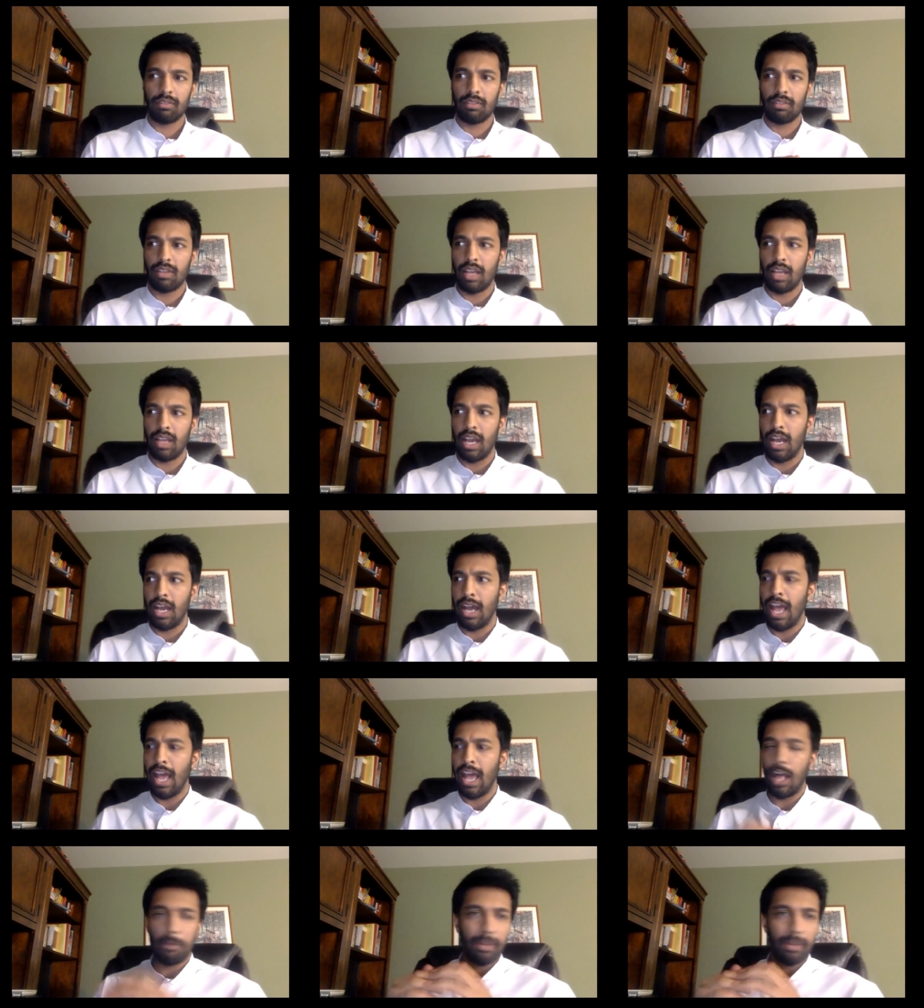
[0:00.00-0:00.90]
Uh,
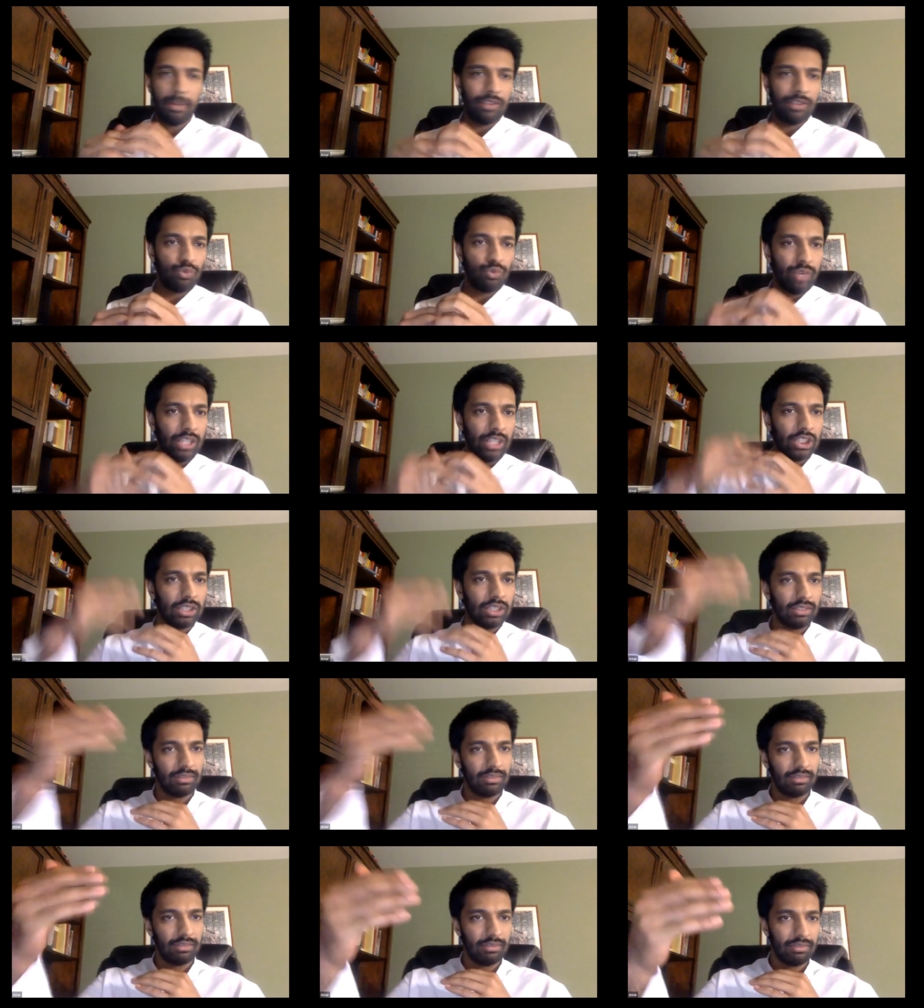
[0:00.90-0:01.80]
help us reach
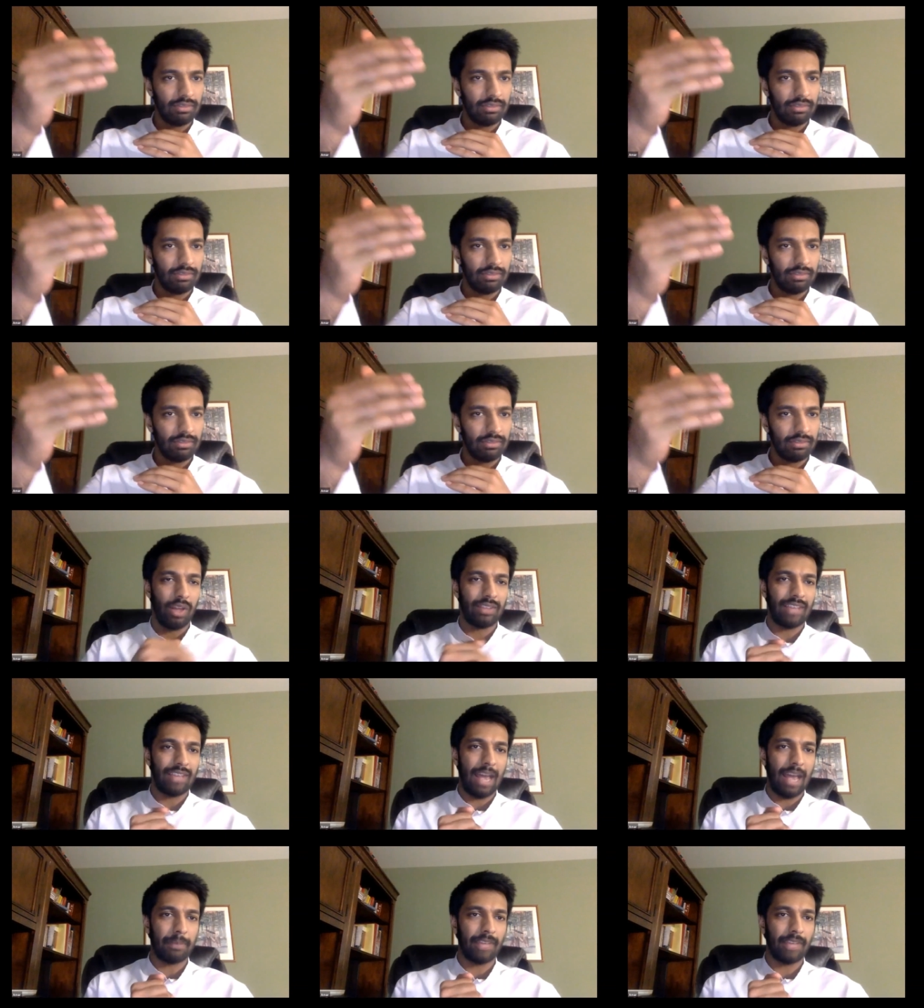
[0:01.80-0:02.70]

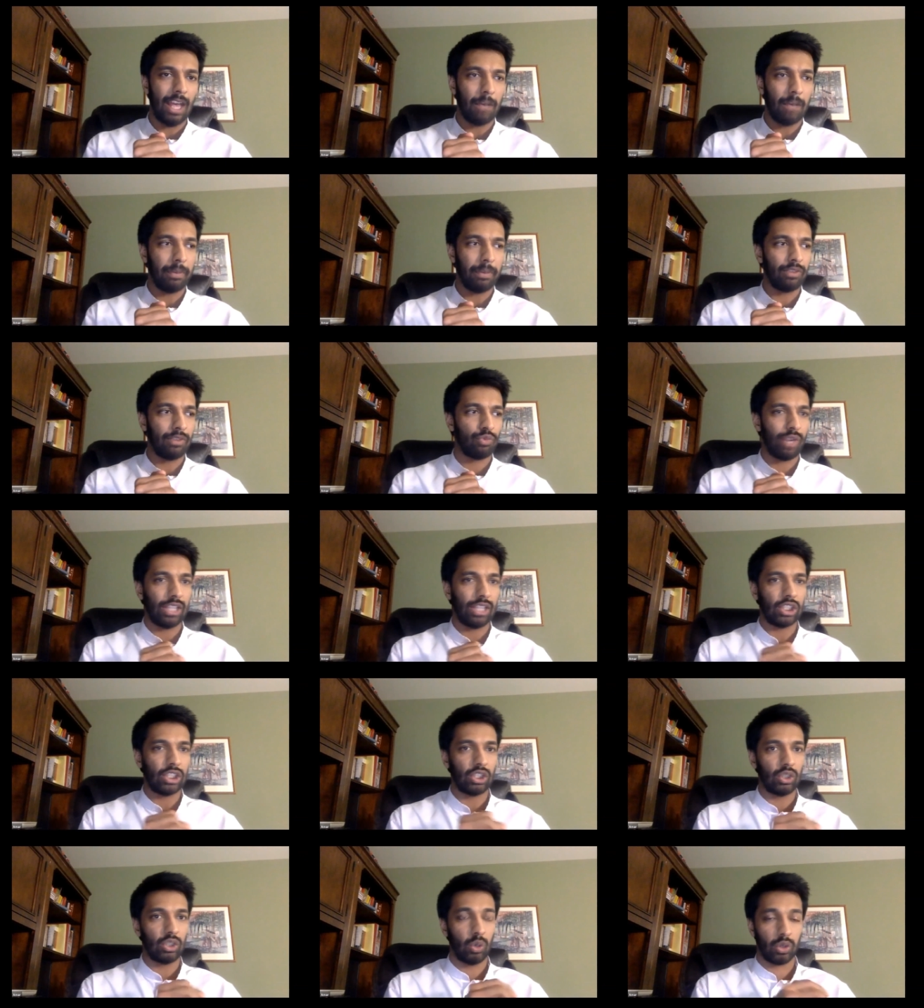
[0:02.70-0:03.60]
WhatsApps, help us
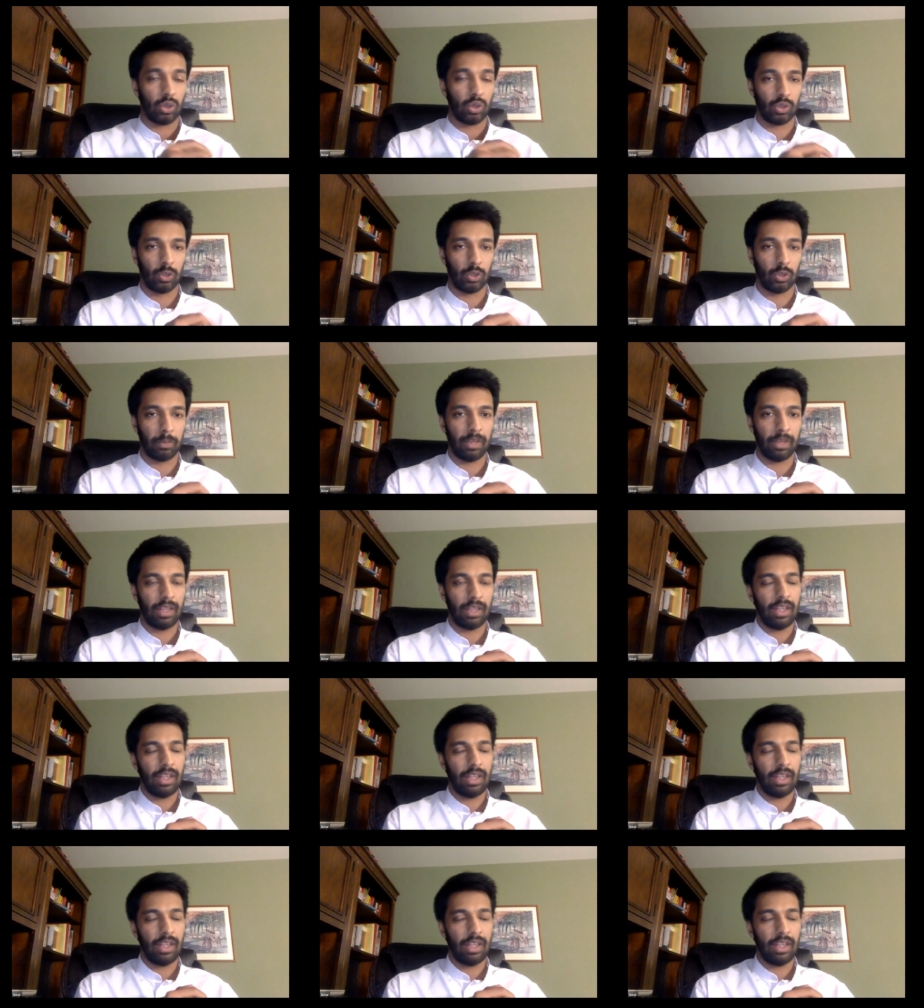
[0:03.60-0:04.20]
reach your group.